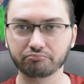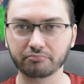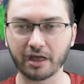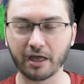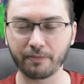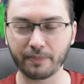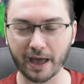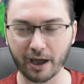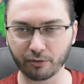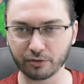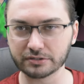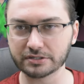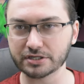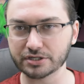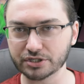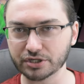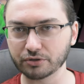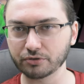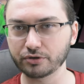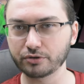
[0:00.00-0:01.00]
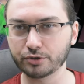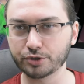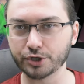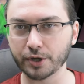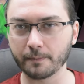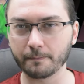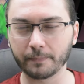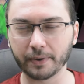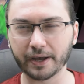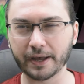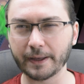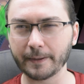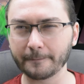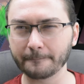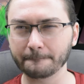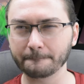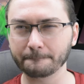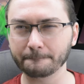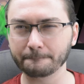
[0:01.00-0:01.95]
and that was a solution, but